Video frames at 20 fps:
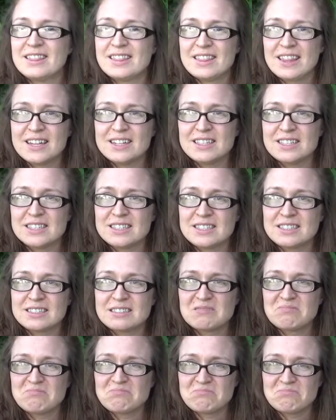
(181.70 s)
They just
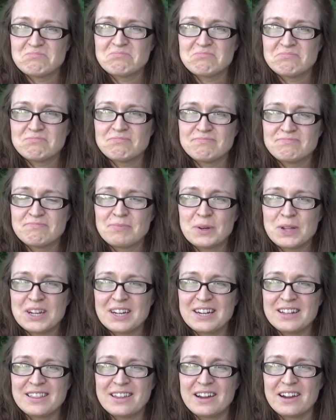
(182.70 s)
put
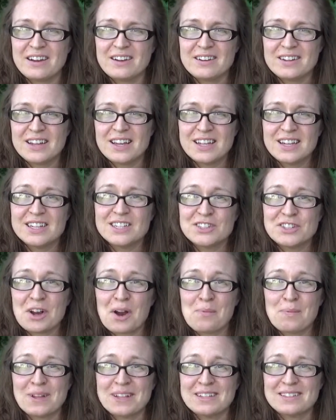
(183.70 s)
it in there and it
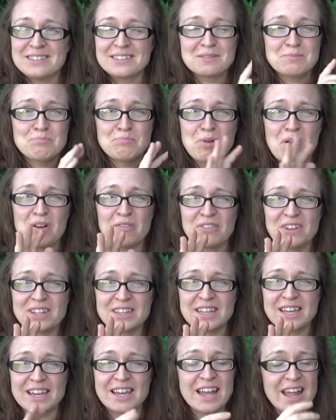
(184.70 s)
sharpens
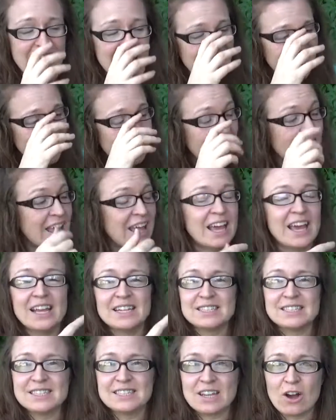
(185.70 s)
perfectly.
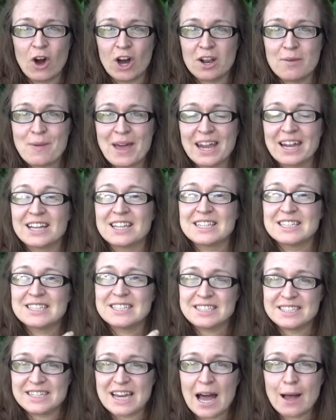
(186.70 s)
It's automatically
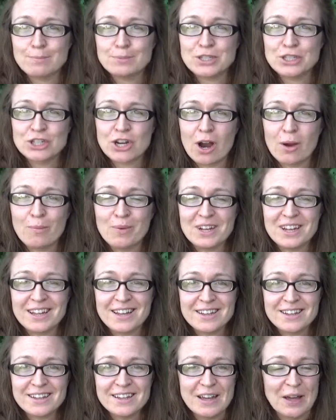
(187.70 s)
stopped
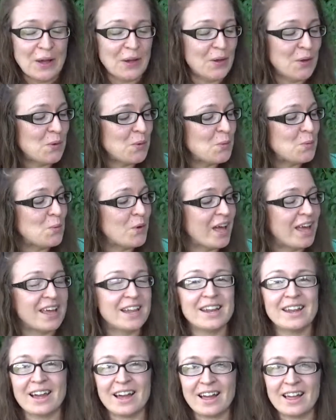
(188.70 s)
sharpening
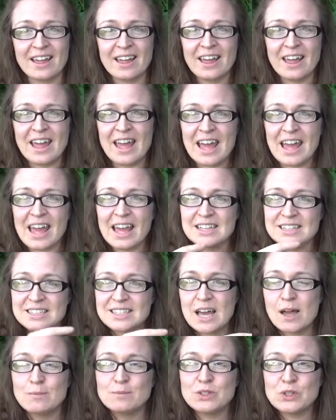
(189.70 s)
when uh, it's
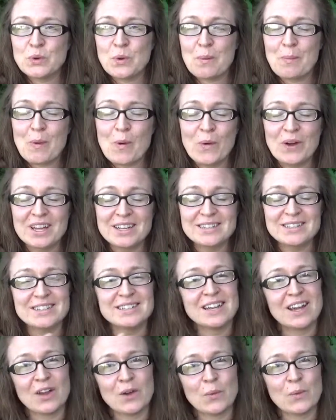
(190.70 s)
come to a
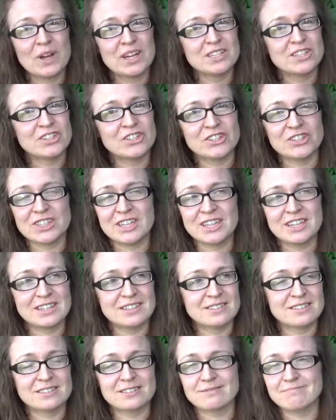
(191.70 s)
point, which
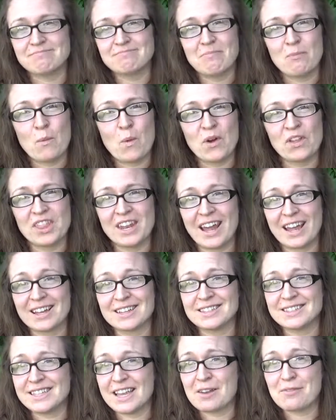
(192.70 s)
is more than I
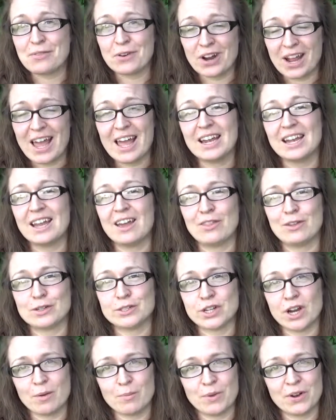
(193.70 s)
can say for any other
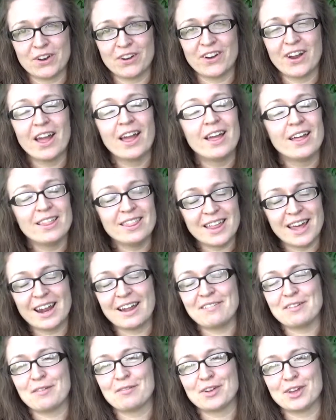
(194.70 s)
sharpener that
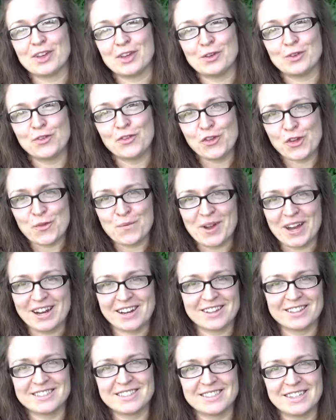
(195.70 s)
I've ever used, no
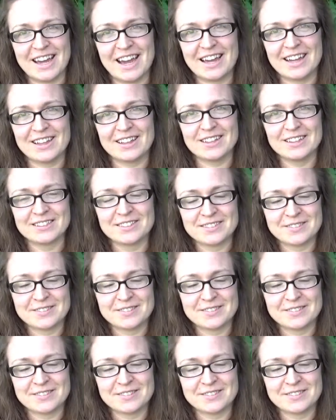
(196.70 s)
matter the style.